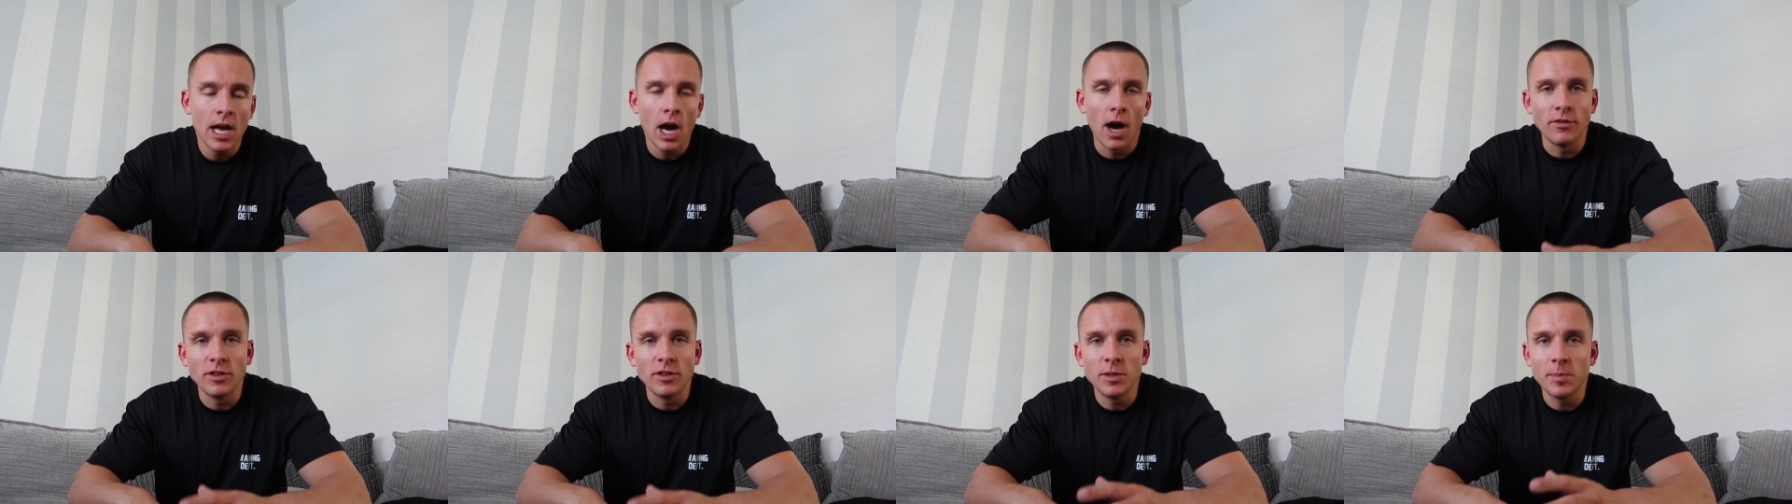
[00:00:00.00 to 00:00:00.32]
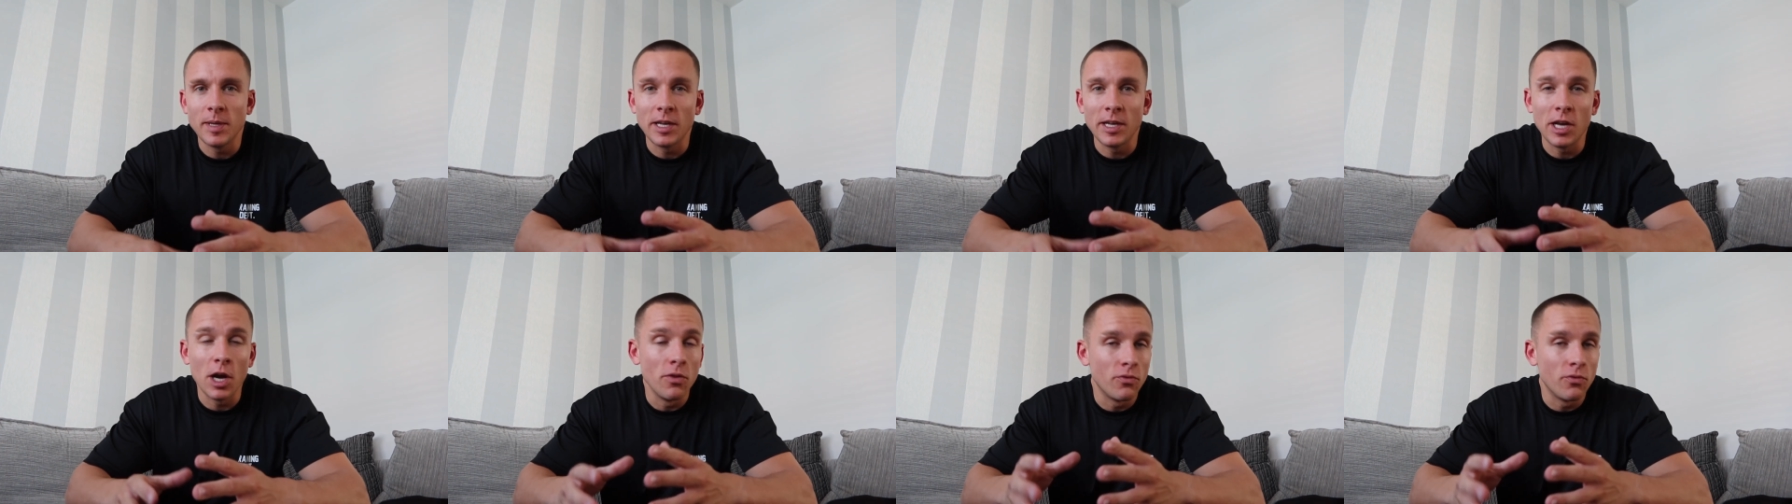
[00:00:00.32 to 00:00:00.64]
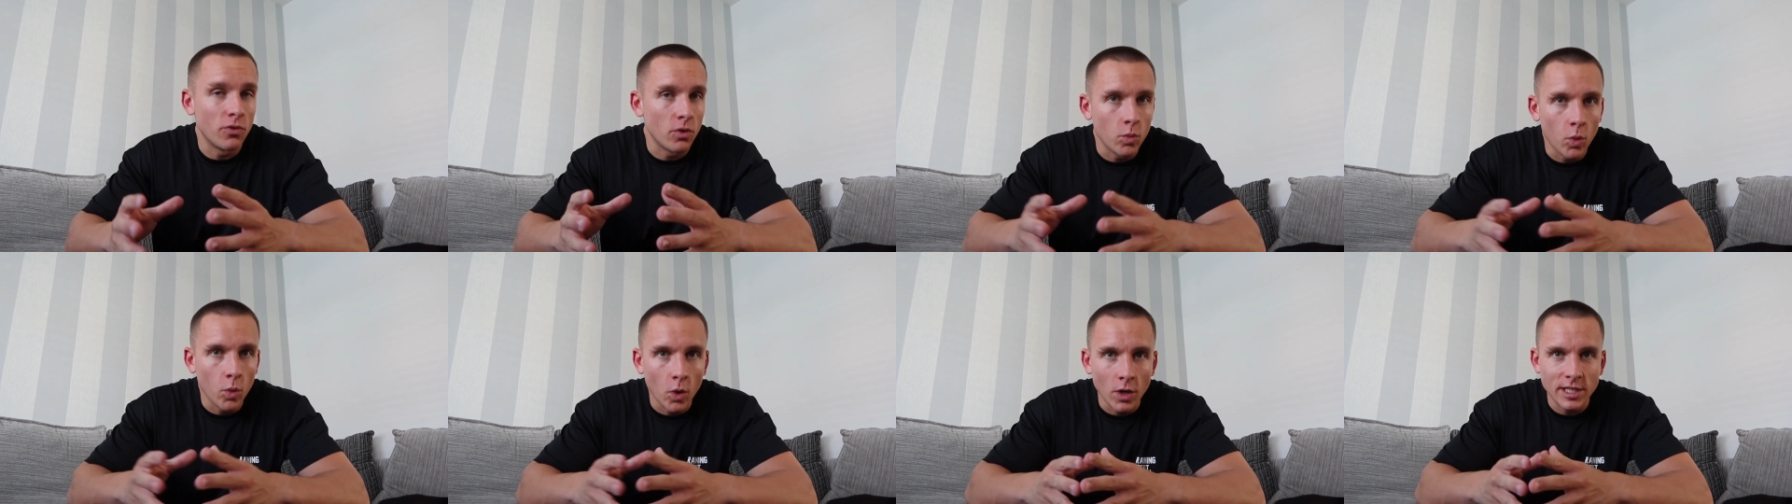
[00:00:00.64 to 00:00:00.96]
I've just been going
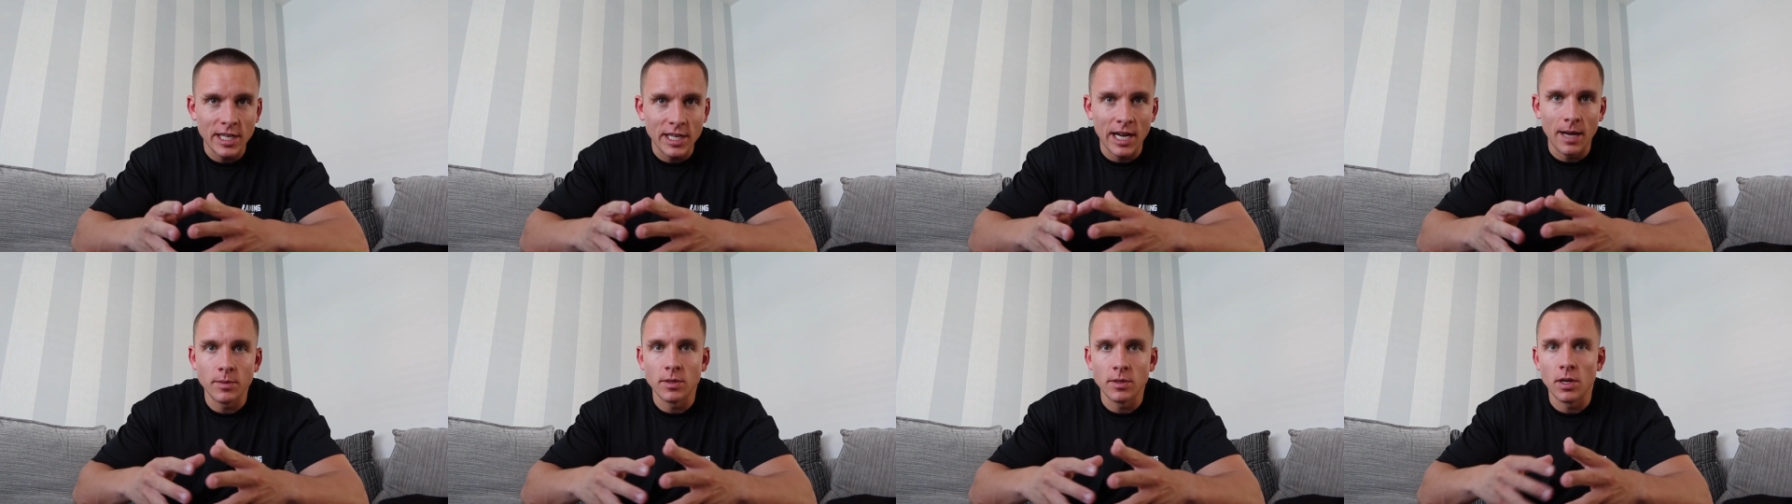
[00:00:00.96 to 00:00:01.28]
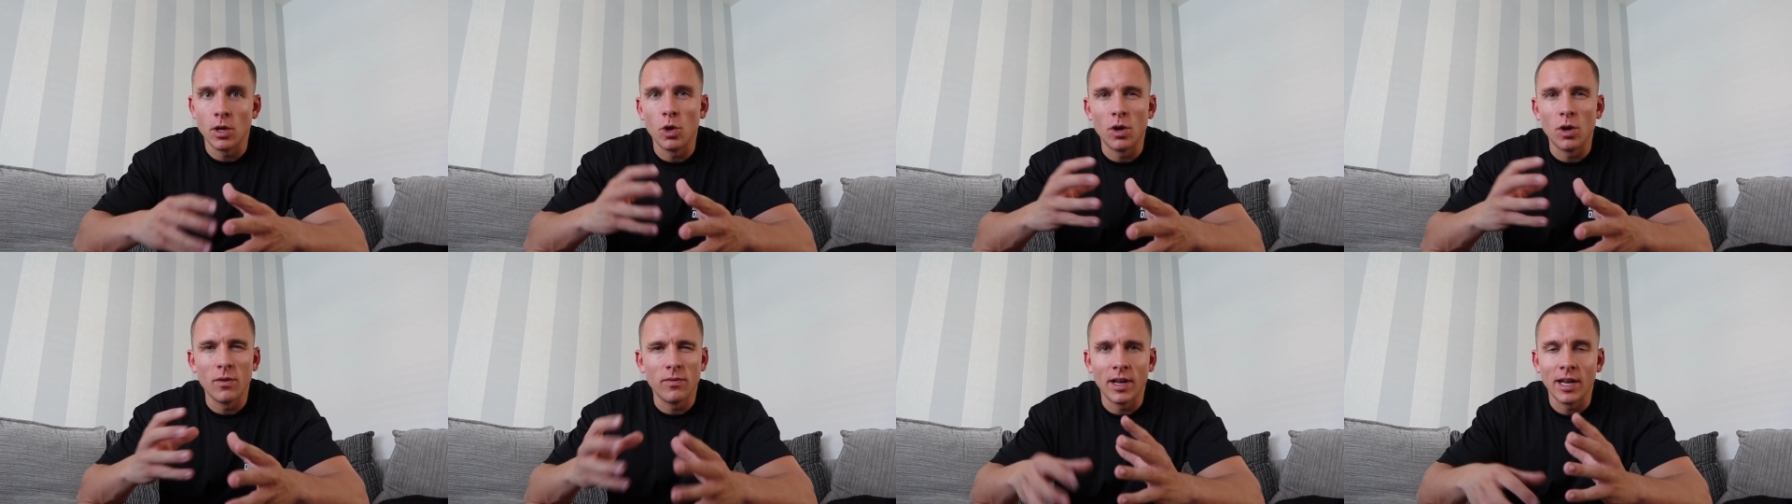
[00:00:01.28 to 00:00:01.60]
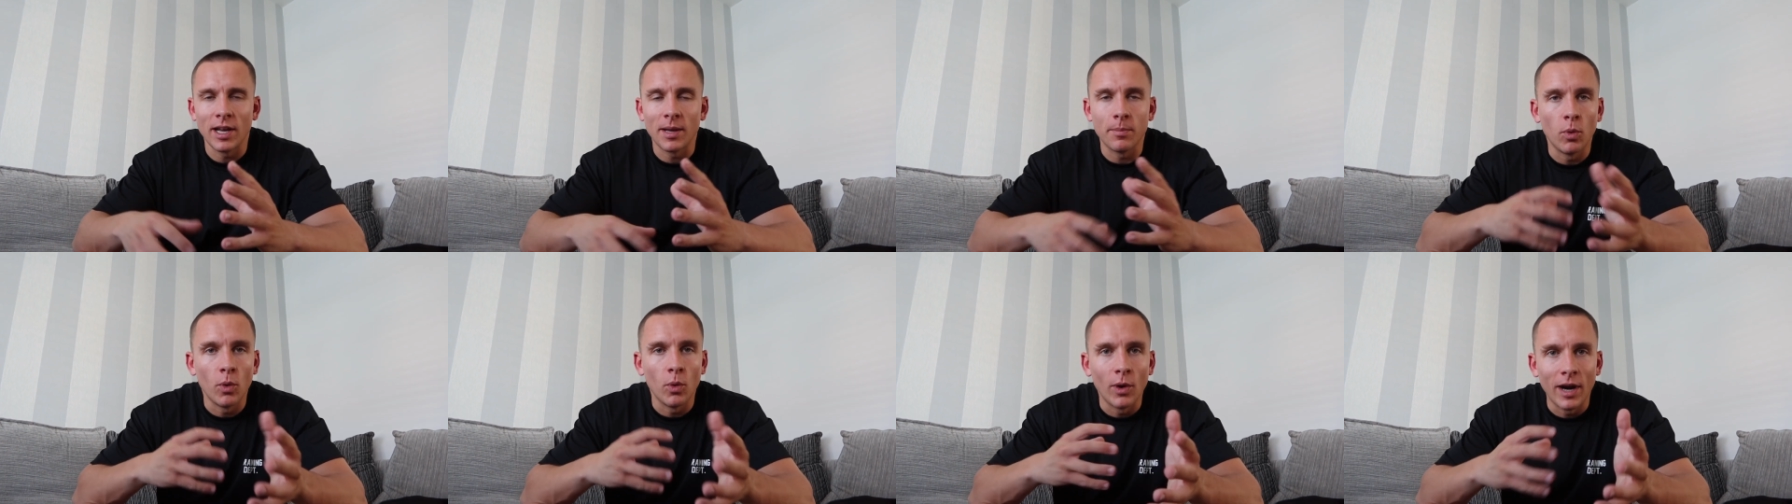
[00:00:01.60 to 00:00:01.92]
through WhatsApps, a lot of
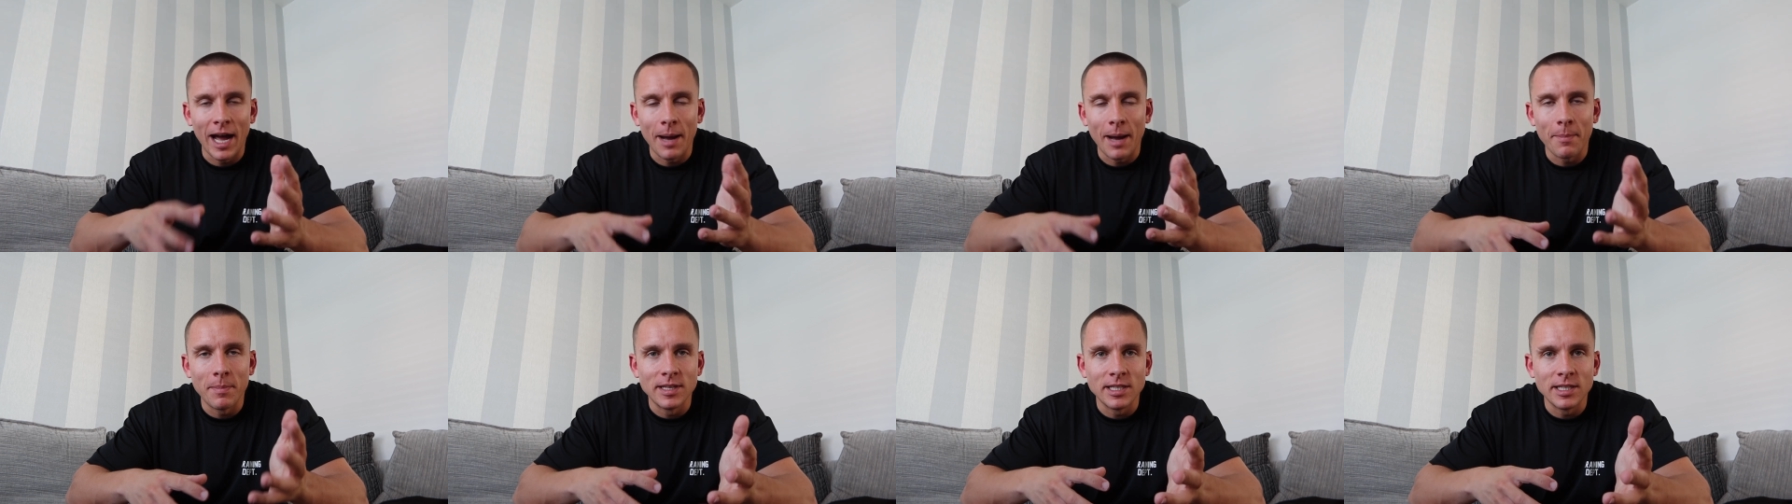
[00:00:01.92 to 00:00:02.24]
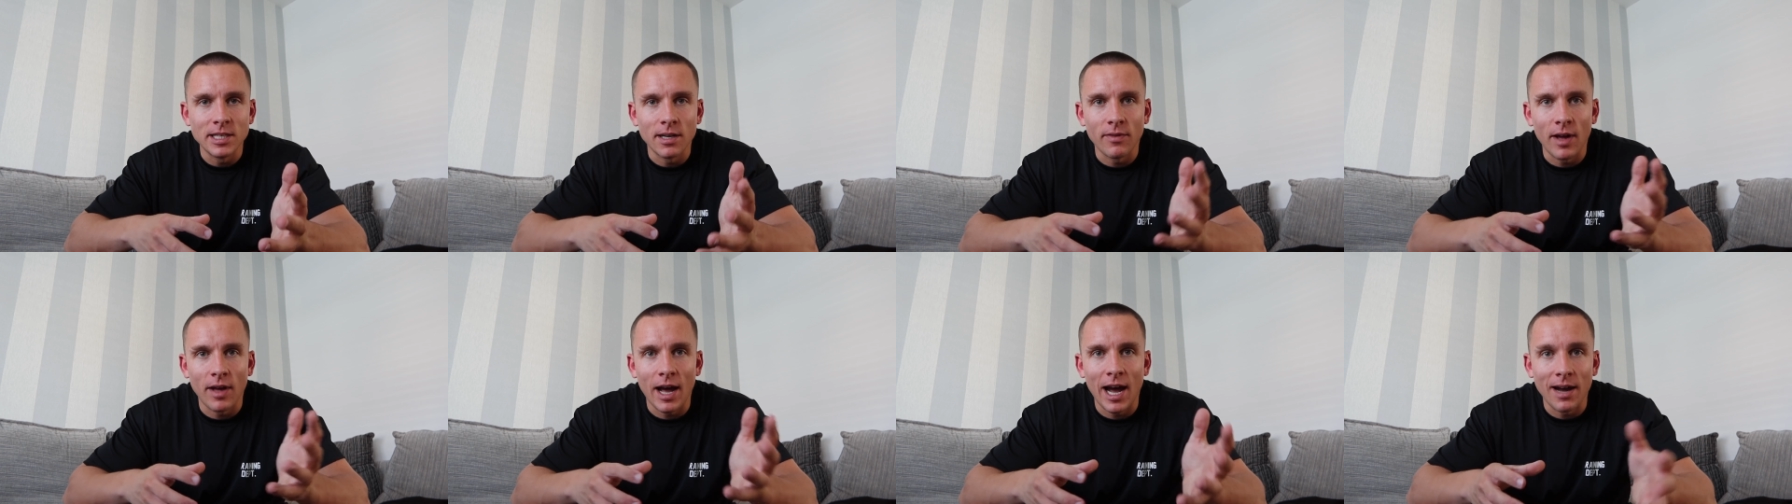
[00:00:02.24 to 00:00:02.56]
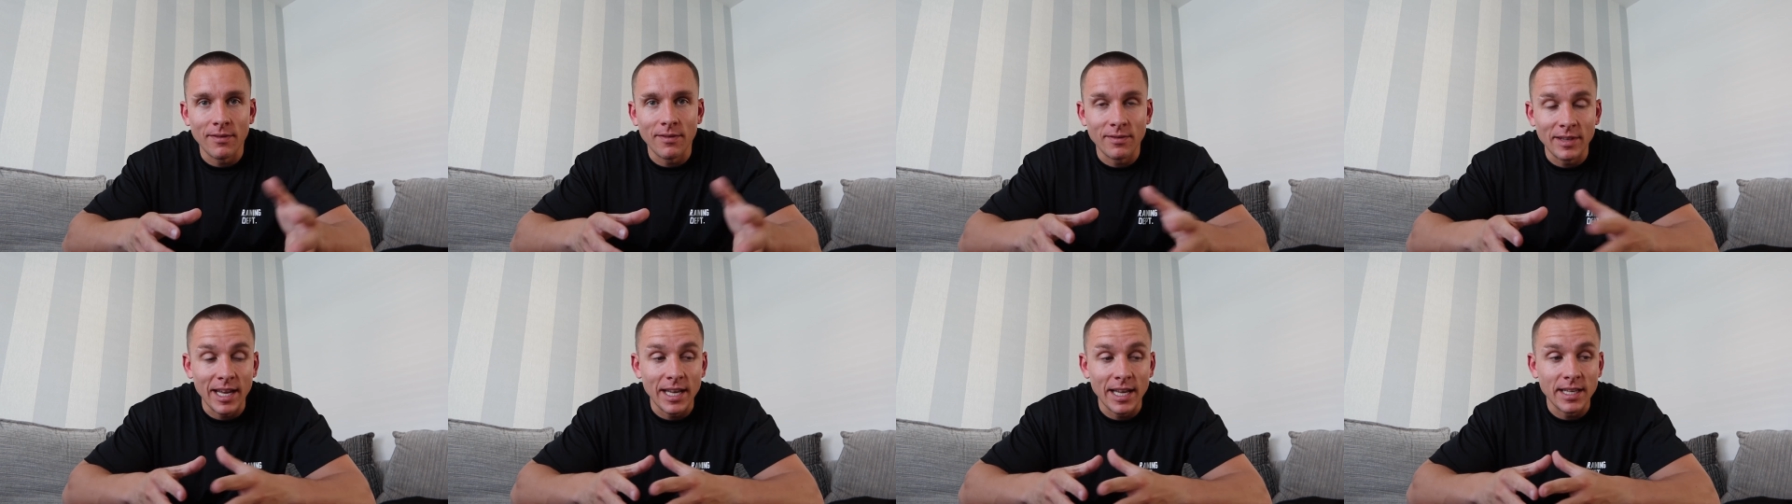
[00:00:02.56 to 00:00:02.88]
like boring admin stuff that I
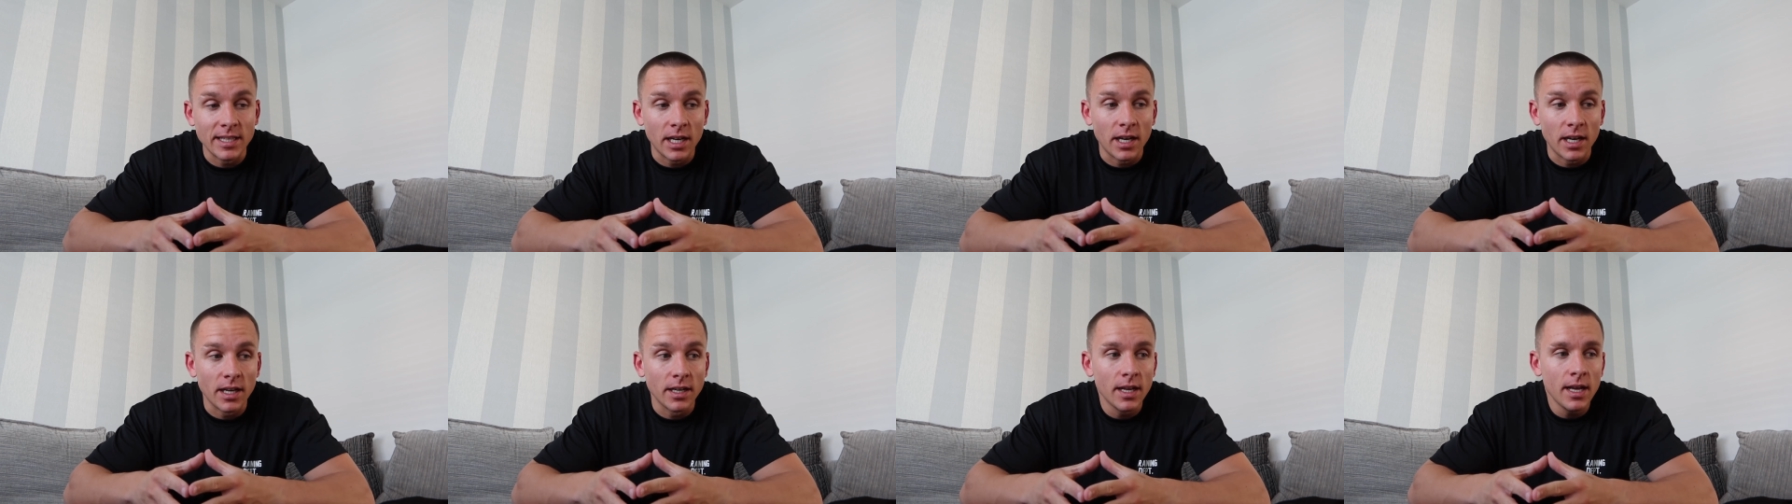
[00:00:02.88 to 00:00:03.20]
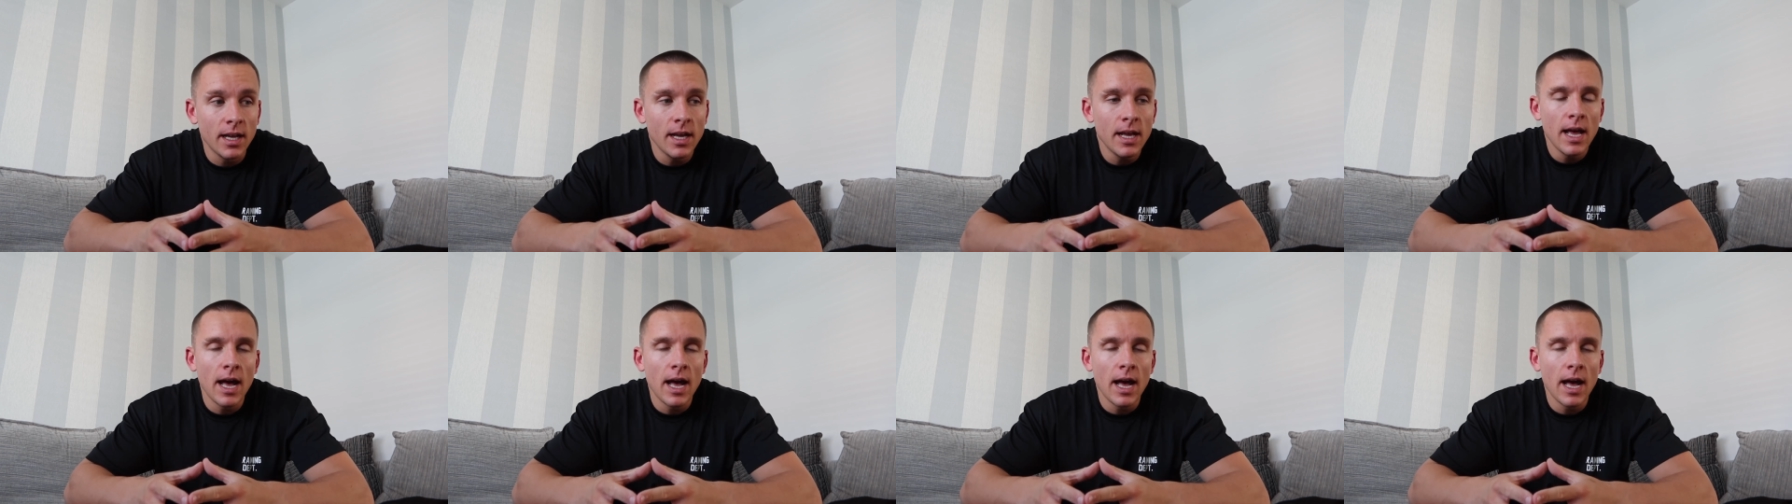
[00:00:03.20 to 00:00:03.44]
have to get done.